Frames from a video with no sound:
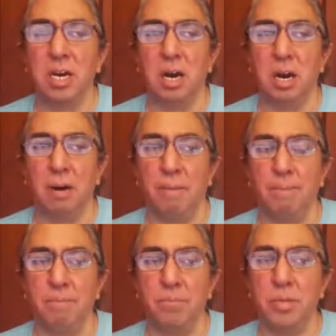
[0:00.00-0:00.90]

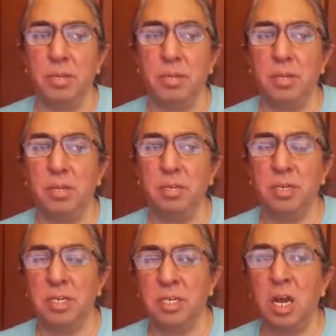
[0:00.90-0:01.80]
Um, you
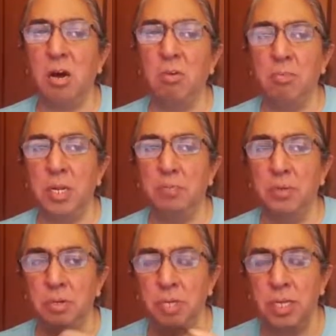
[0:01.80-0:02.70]
can tell when
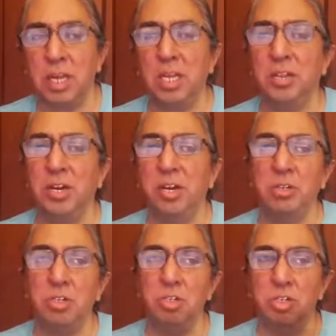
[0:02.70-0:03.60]
people get their
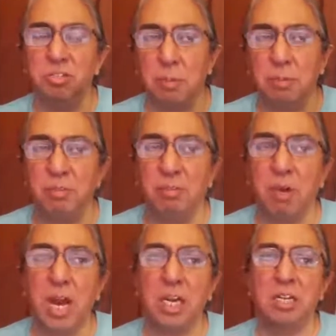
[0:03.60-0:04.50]
news from a
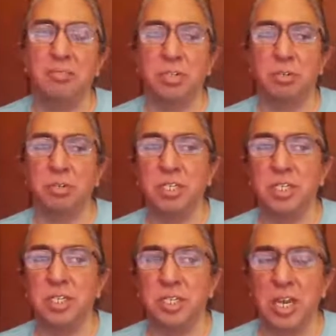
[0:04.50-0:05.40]
variety of
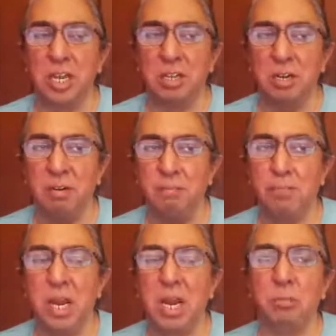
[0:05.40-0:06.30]
sources and they're
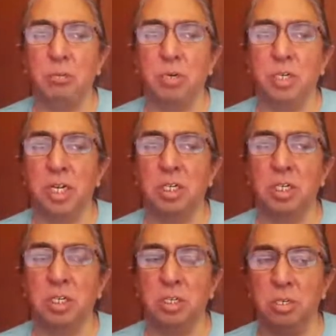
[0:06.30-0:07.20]
paying more
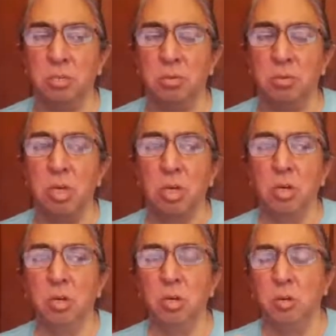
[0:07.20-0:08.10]
attention to
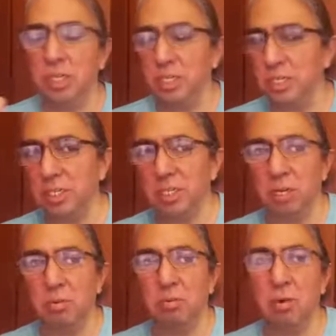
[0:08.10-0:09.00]
who is,
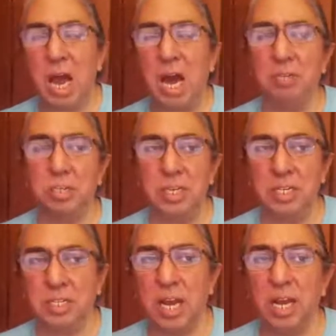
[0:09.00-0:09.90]
how it's being
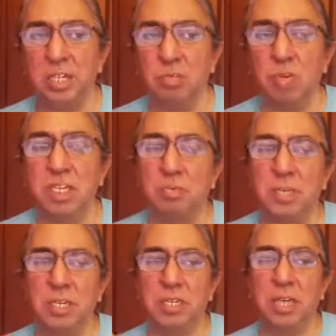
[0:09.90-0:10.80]
said and what's
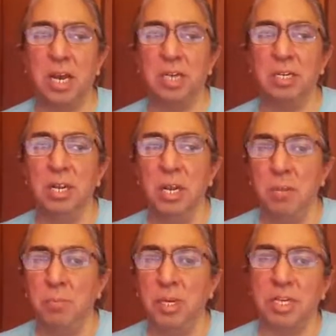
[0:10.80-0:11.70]
being said,
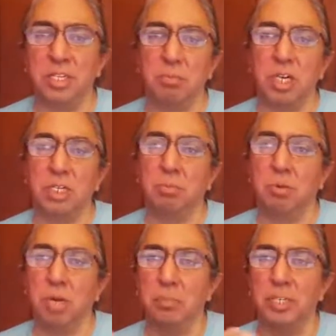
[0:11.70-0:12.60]
because they're much
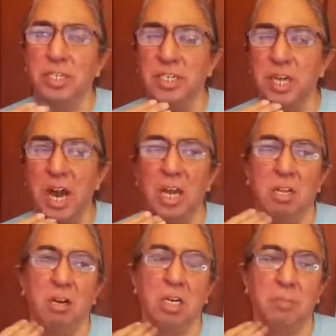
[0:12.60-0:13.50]
more able to
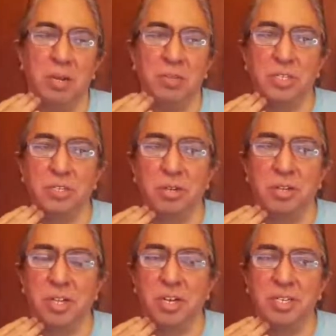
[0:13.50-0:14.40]
dialogue about these sort of
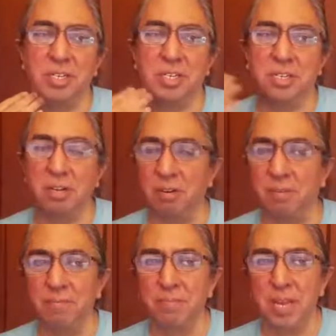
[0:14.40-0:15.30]
things. And so,
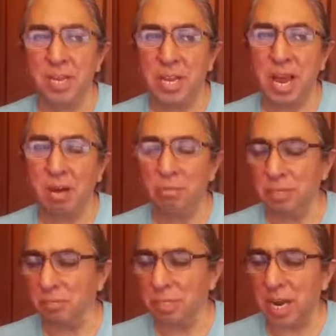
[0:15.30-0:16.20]
yeah,
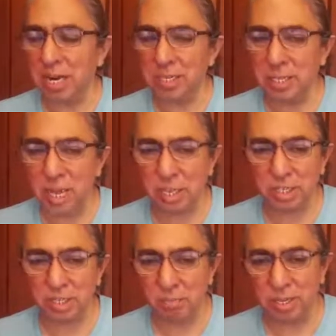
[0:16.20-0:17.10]
when I can tell
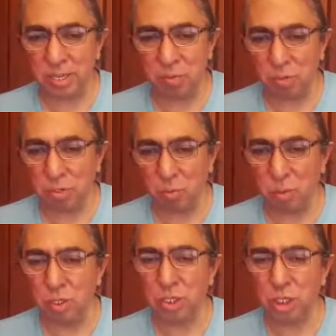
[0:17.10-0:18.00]
someone that where the
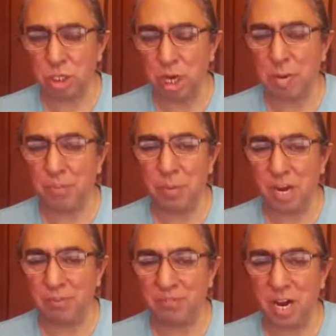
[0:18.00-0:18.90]
world is shaped
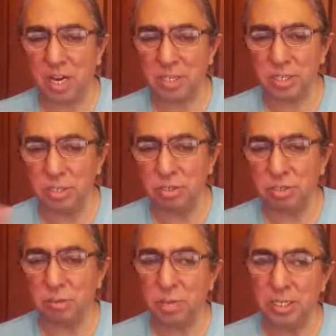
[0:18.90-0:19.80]
by Fox News
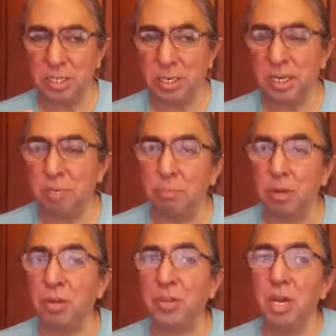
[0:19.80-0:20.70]
or by CNN, and
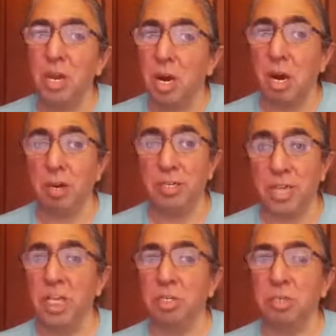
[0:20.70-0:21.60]
both are
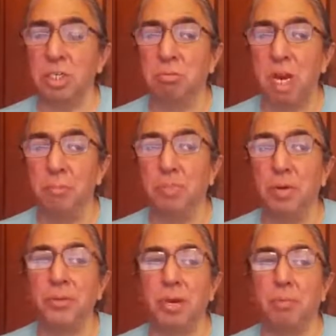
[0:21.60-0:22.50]
dangerous, right?
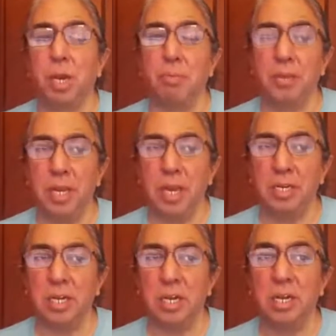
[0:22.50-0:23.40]
Both are
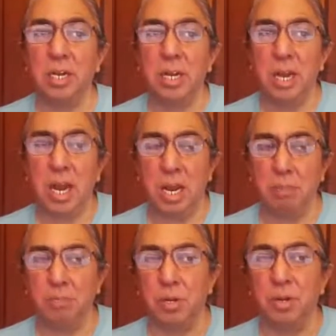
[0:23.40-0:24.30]
propaganda,
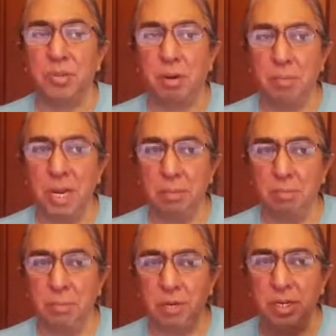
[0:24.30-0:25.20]
and both are meant
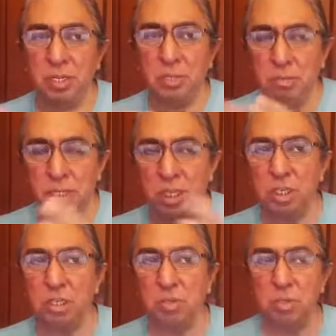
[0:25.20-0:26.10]
merely to
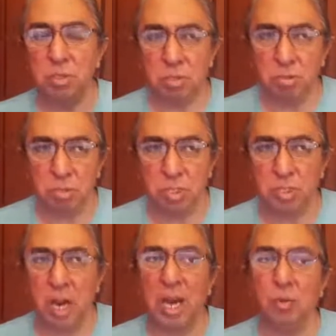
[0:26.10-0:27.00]
get you to
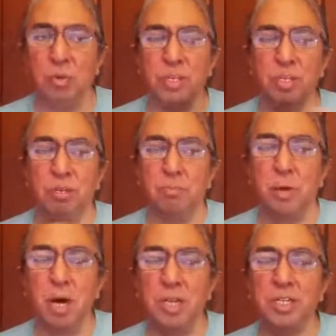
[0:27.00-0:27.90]
side with a certain
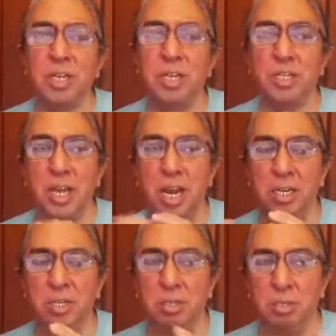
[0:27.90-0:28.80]
politic
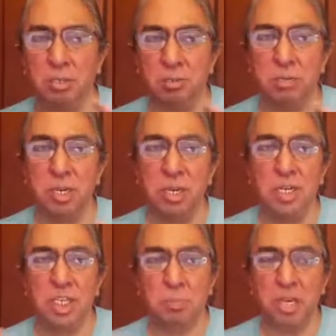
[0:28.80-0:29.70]
and to
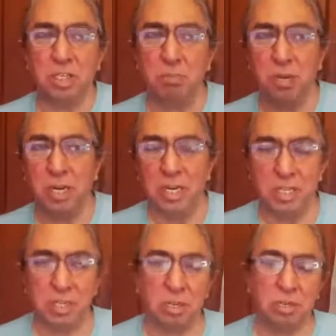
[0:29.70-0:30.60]
spend your money
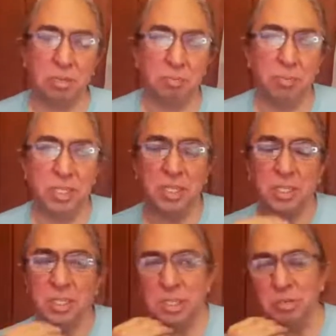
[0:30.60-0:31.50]
in certain
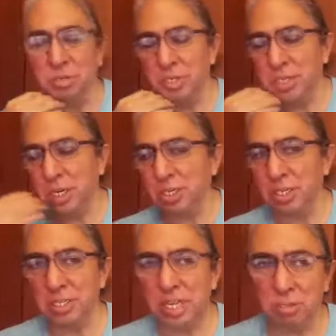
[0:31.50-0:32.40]
businesses and
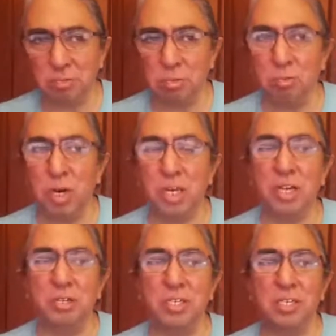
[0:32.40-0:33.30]
organizations. That's what
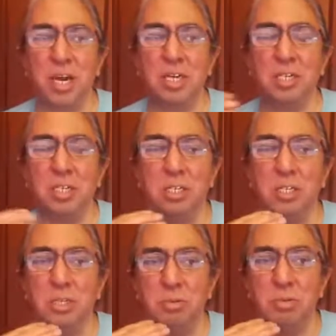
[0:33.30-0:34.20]
they're designed to
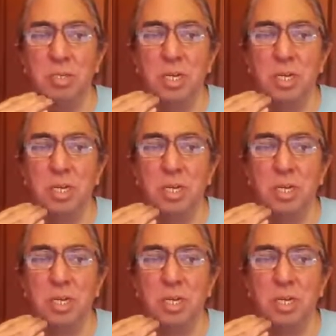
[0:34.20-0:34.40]
do.